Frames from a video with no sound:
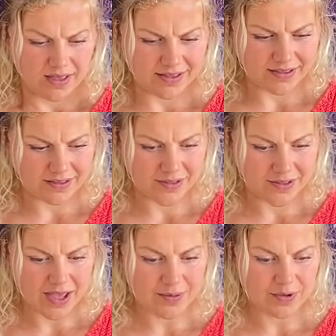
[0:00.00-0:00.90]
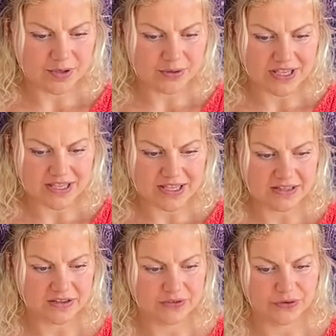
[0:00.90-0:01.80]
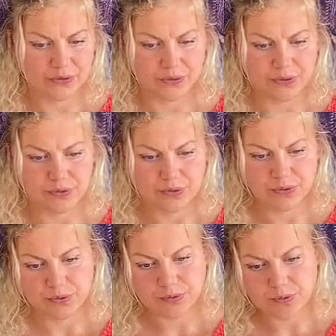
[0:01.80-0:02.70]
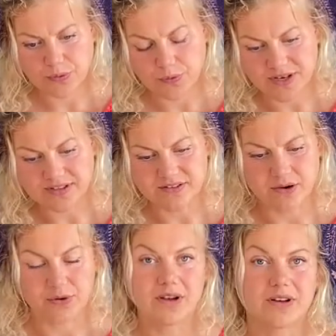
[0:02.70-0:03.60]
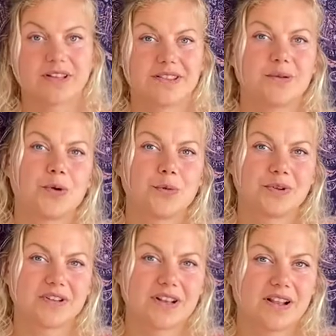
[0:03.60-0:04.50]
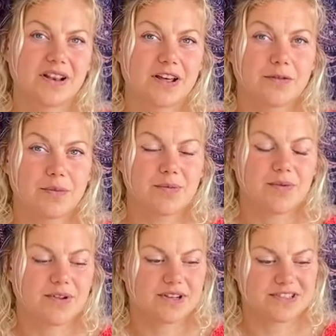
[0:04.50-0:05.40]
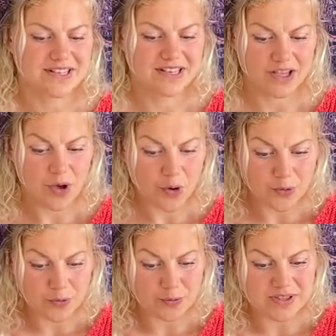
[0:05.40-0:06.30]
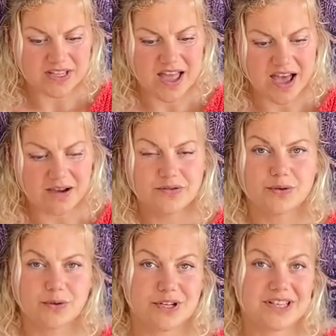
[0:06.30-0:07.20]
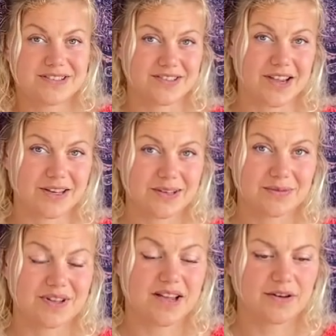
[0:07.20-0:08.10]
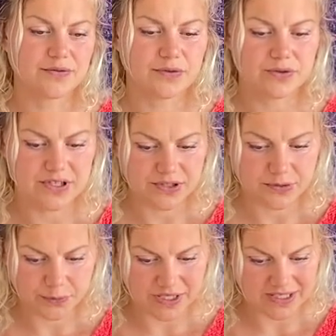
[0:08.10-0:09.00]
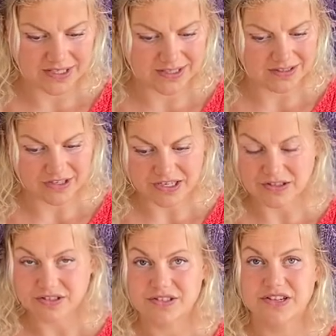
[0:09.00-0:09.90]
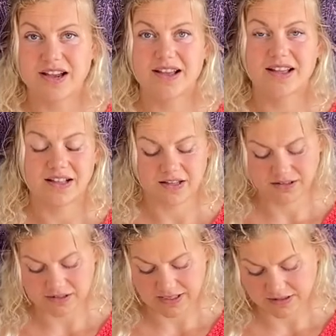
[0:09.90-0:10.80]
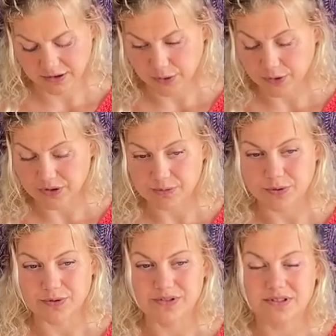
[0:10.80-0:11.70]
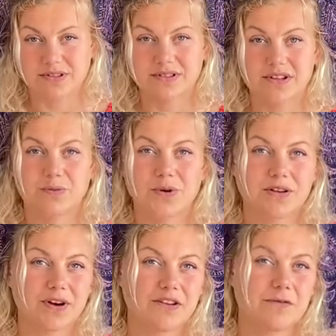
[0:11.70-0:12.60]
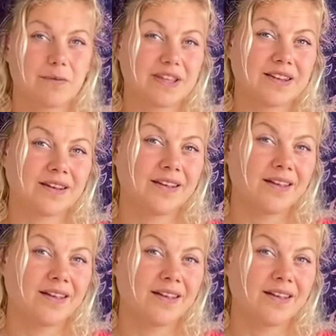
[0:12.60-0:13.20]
I've been looking into what is going on at the moment and a lot of people are sitting home and they have to look inside. They have to deal with their inner child and their hurt emotions and whatever have been